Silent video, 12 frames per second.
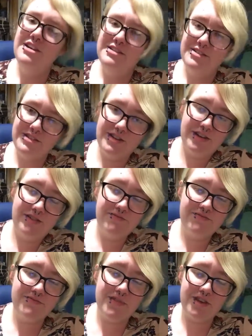So,
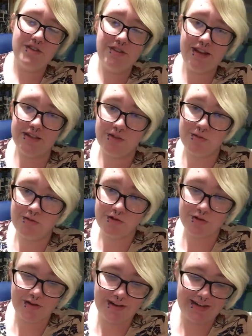thank you guys who
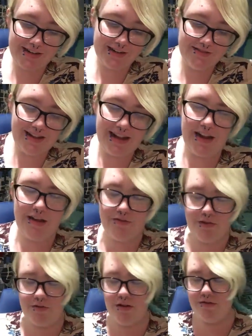joined. I love
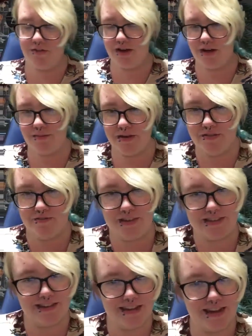you all for coming and
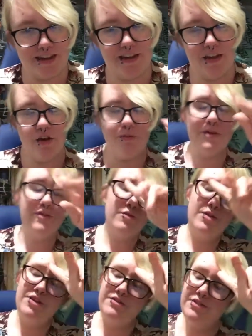visiting. I hope you have a
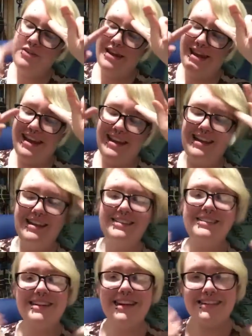wonderful day, and I'll
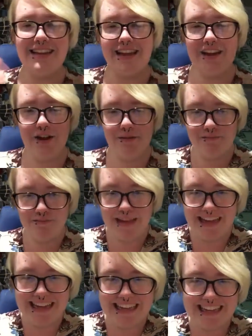see you guys later.
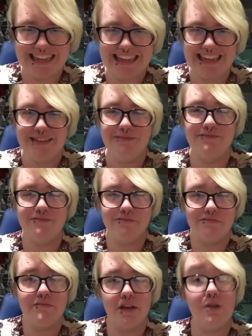Bye!
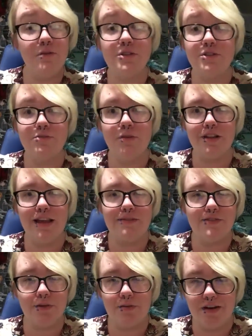I will do more live,
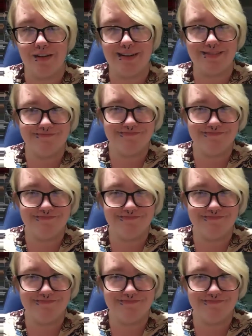don't worry.